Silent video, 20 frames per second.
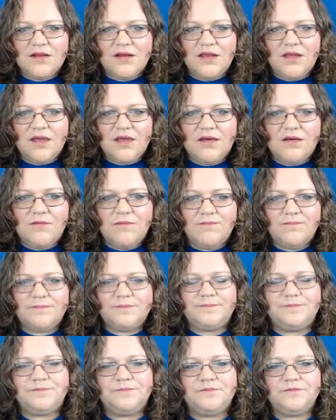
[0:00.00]
There you go.
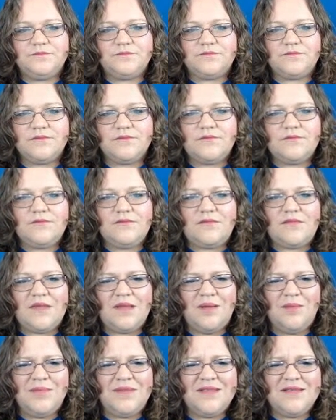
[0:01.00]

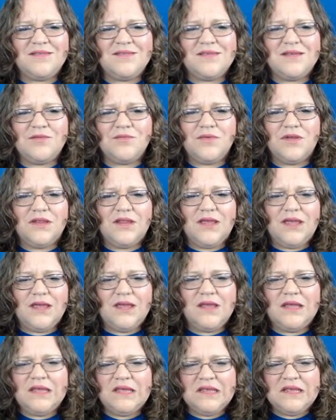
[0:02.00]
But that's not
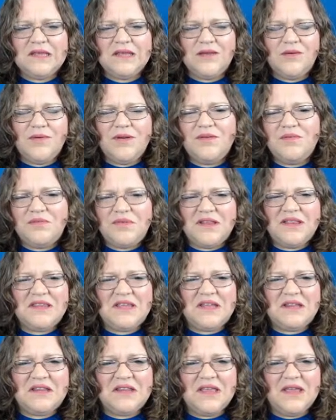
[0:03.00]
really, we don't want
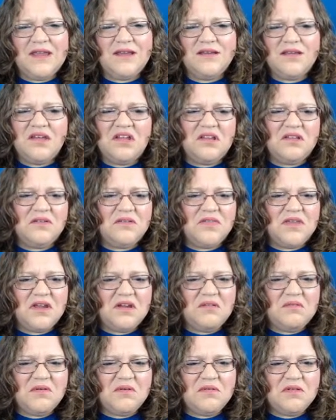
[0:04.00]
that light color
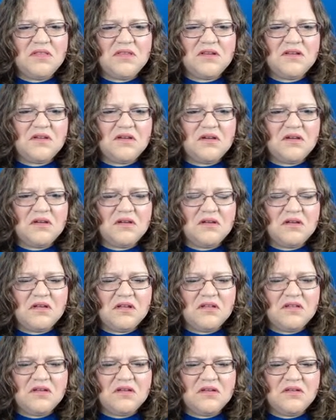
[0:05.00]
there. We want the darker
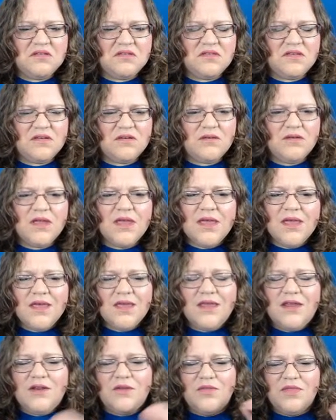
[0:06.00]
color. So,
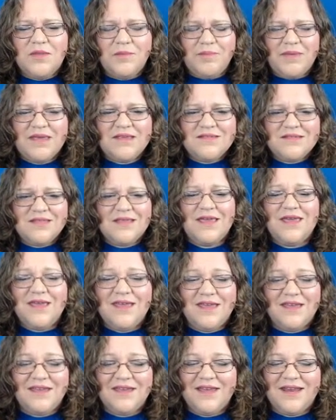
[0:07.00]
you know, the best
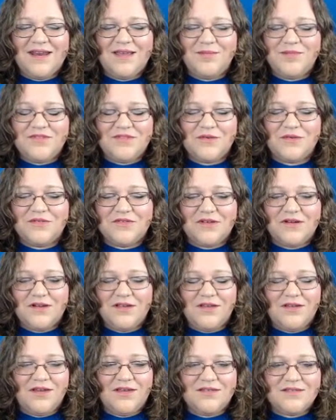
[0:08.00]
thing, and I'm so sorry,
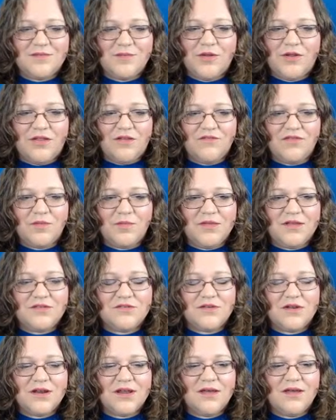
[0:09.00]
you guys, I'm all over the
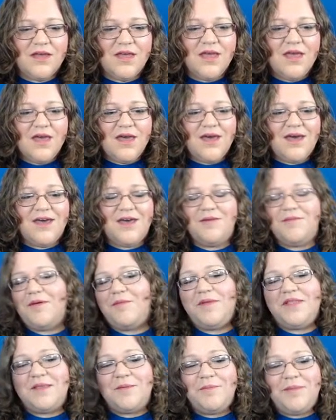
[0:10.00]
place right now.
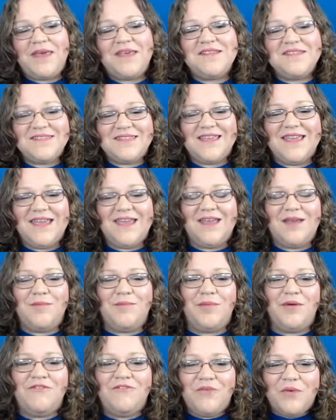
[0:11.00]
But the best
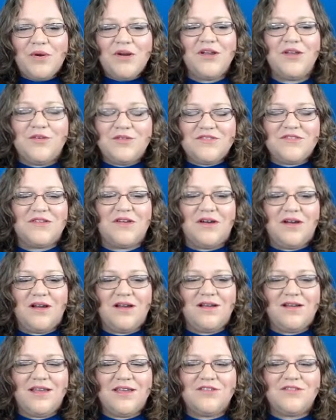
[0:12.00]
thing before you
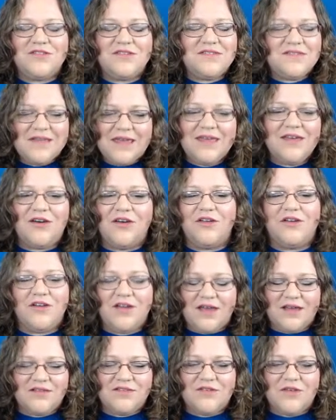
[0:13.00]
start is just take all your
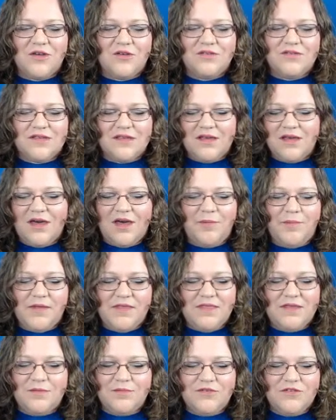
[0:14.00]
hex codes and copy
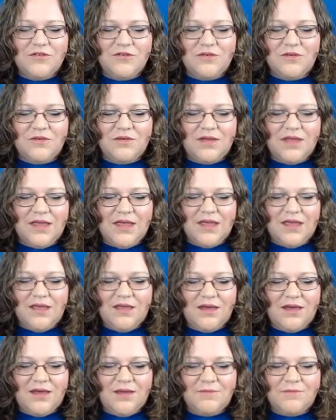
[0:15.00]
them to a
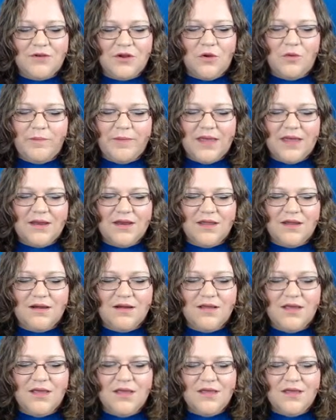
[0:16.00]
notepad here.